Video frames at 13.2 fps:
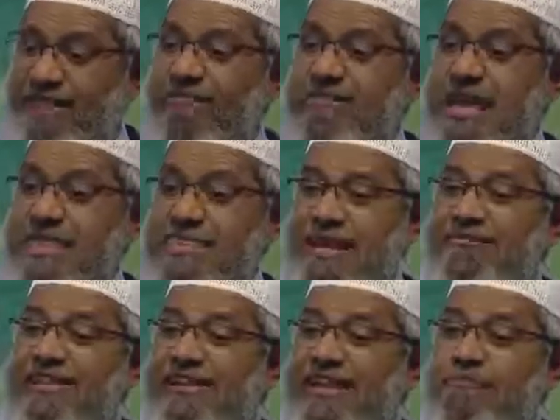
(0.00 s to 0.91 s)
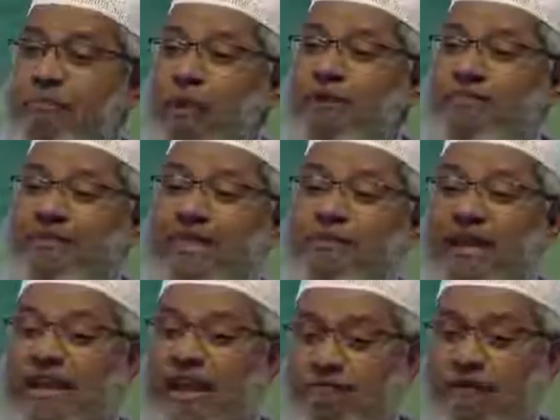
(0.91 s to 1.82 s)
which has 17.3
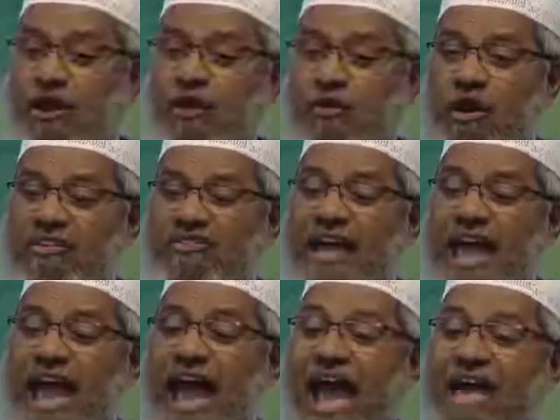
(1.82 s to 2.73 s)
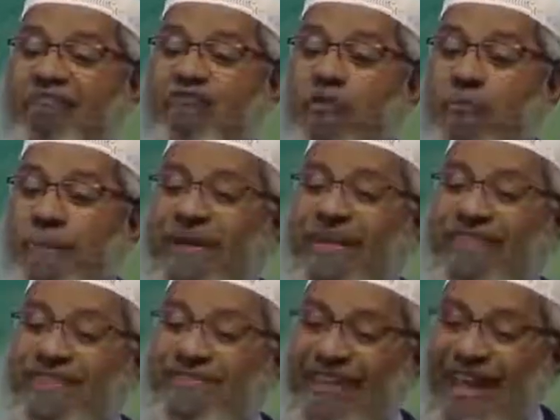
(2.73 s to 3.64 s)
million followers, and through Peace
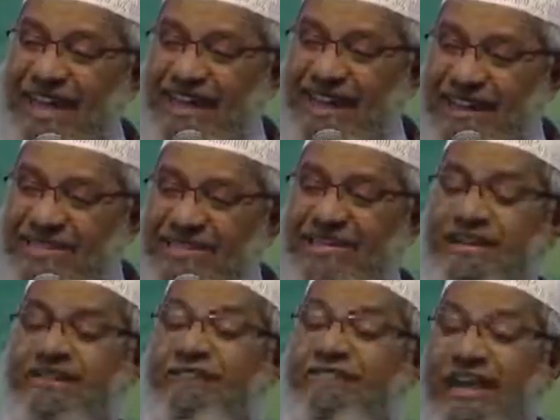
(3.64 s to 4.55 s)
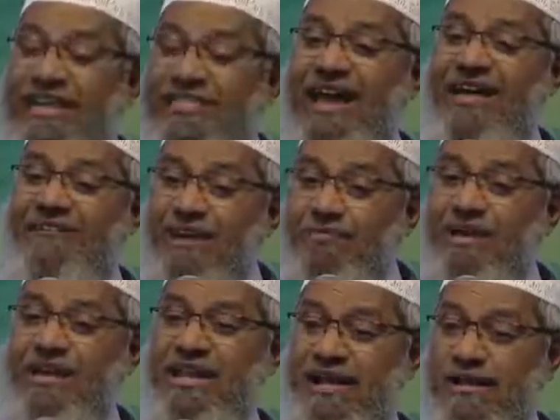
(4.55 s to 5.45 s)
TV English, which has 100
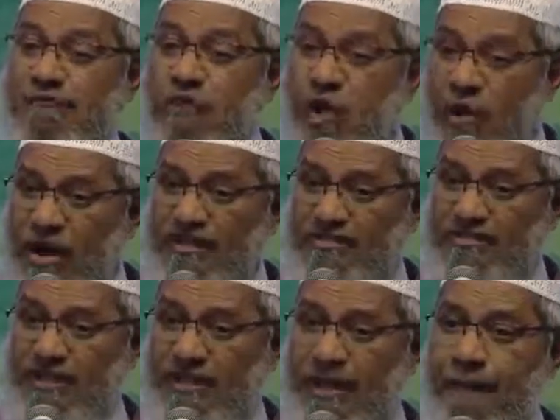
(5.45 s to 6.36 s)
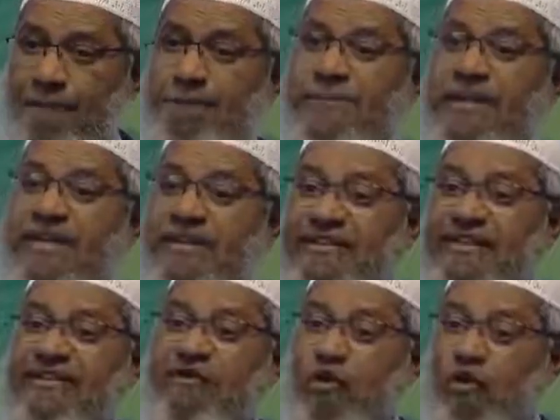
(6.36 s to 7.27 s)
million viewers, Peace
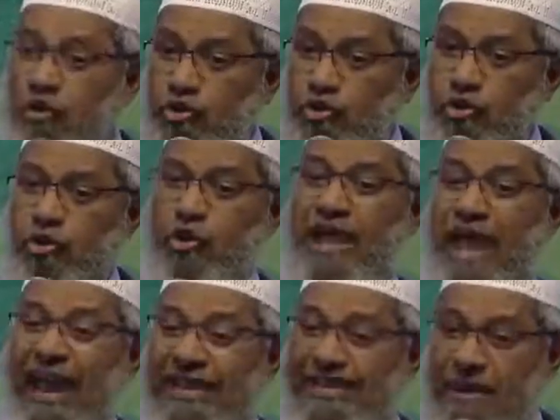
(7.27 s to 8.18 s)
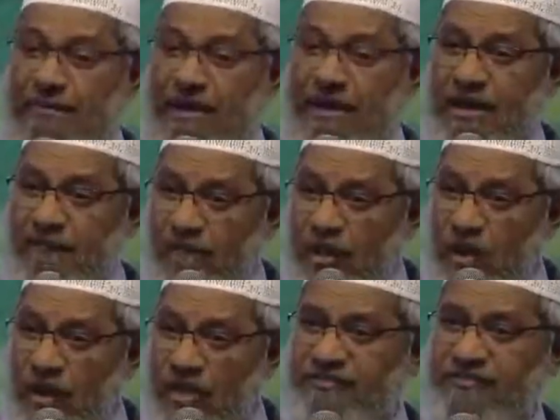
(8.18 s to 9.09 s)
TV Urdu, 80 million
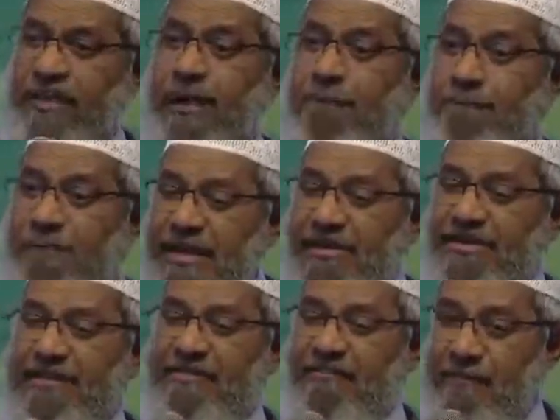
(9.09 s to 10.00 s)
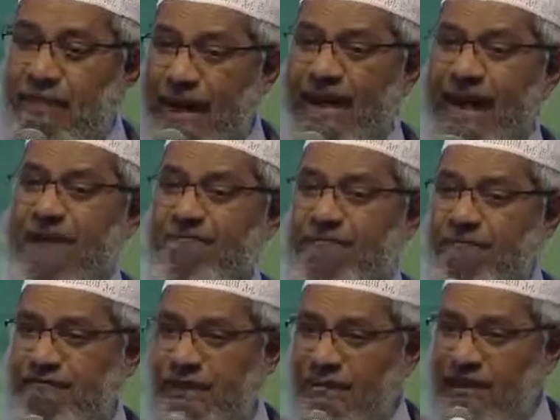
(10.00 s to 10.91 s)
viewers, Peace TV Bangla,
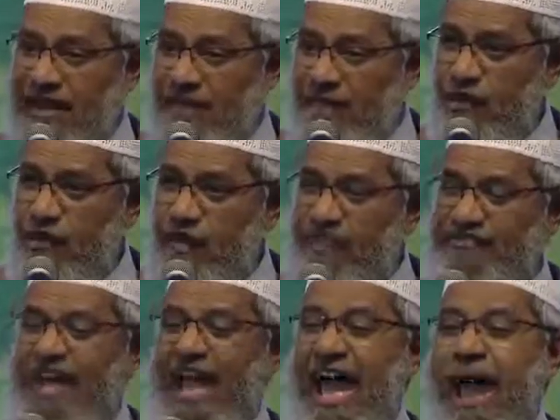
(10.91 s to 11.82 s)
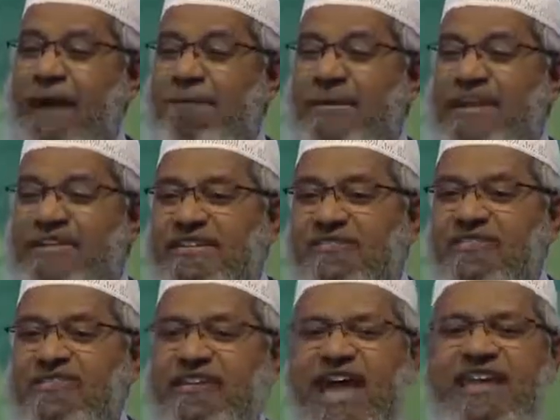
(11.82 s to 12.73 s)
50 million viewers, and Peace
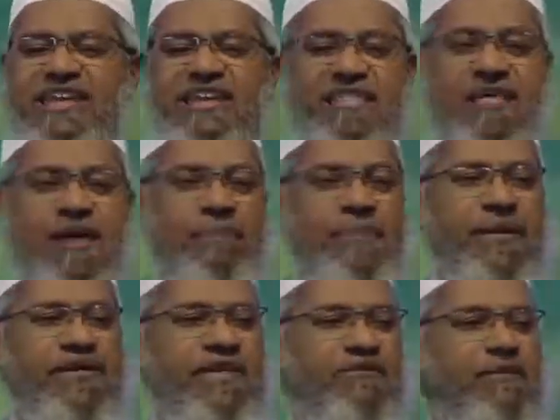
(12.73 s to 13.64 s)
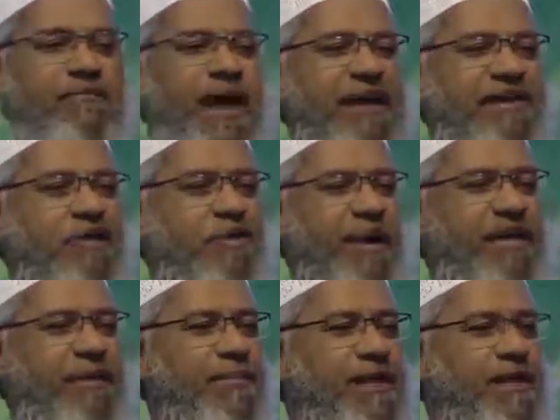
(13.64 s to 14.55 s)
TV Chinese, Peace TV Mandarin,
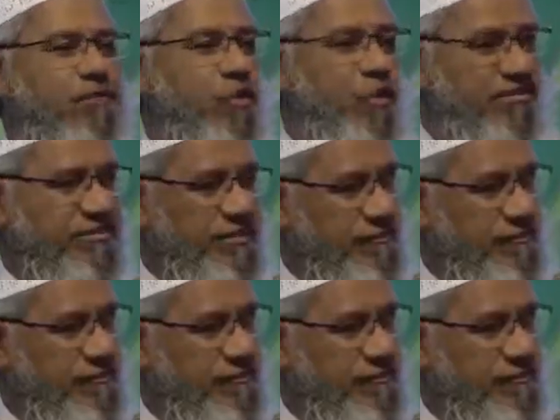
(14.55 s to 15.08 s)
20 million viewers.